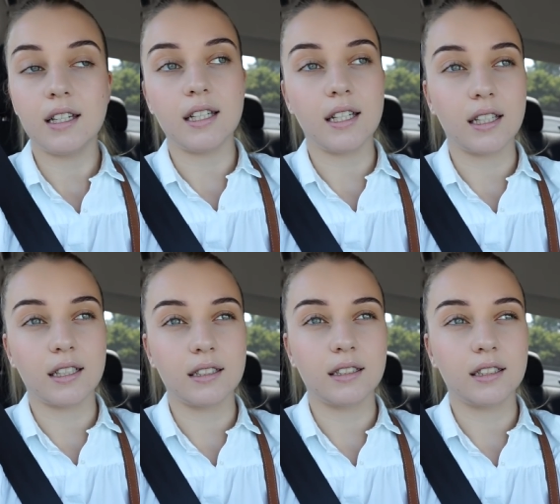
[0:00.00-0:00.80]

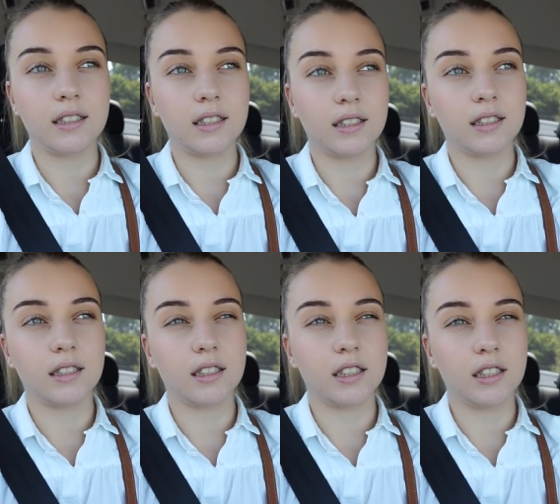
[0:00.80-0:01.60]
and
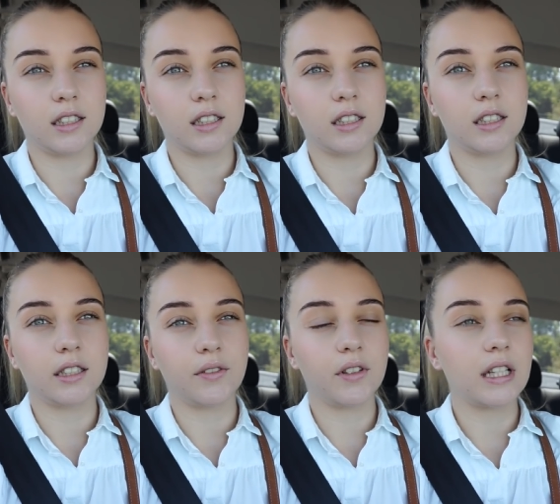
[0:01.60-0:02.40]
uh,
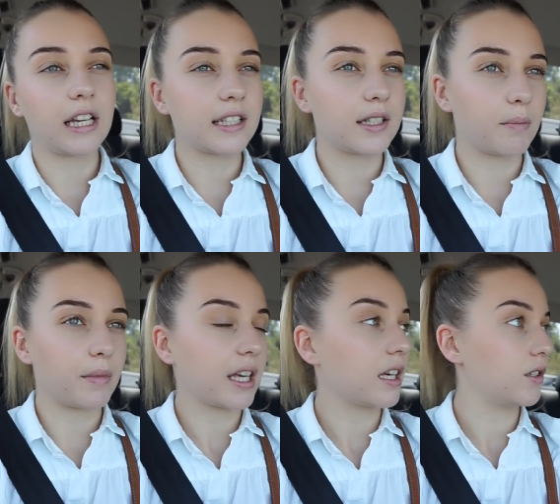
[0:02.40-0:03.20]
I feel like
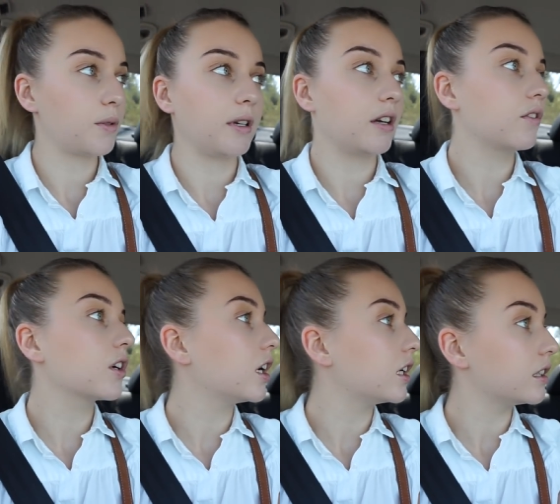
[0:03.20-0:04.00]
something else but I
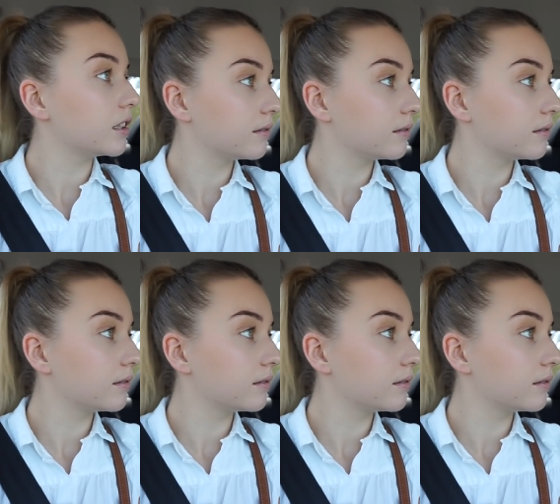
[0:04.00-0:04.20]
forgot